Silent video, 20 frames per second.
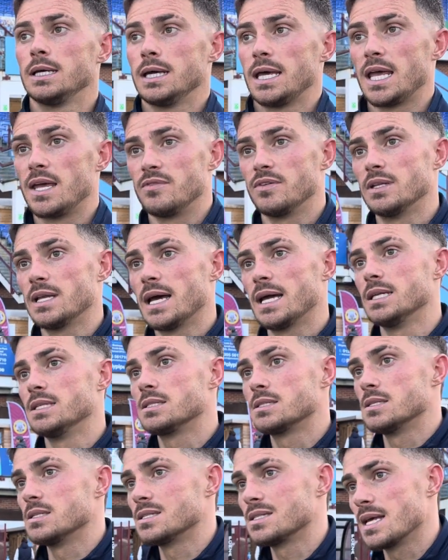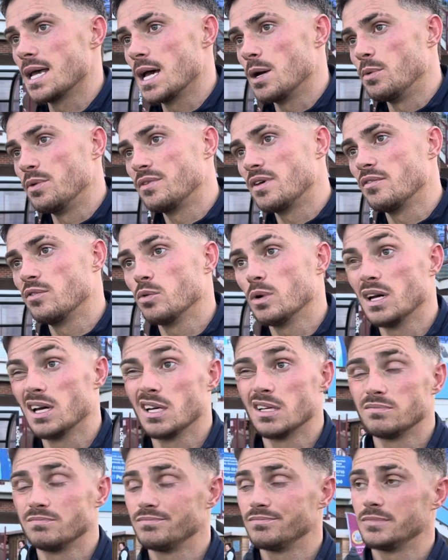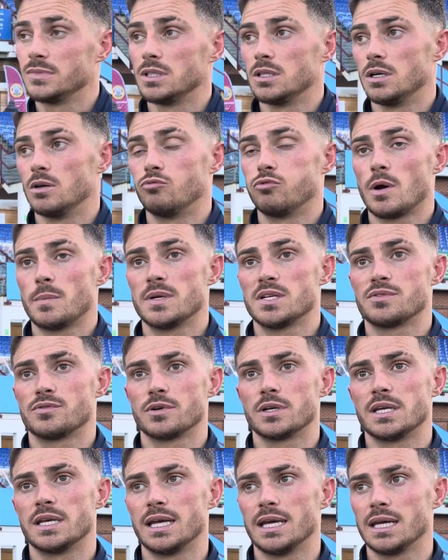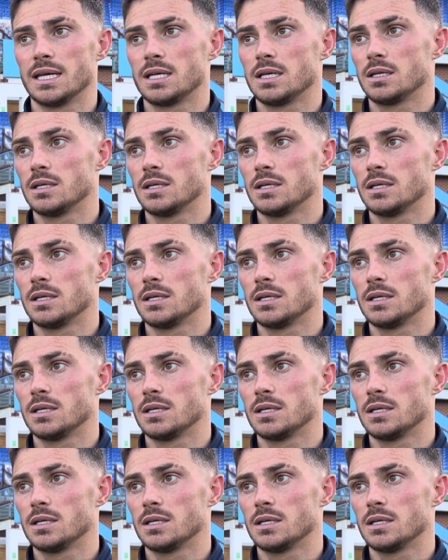even that instance there, we've given away a rubbish free kick,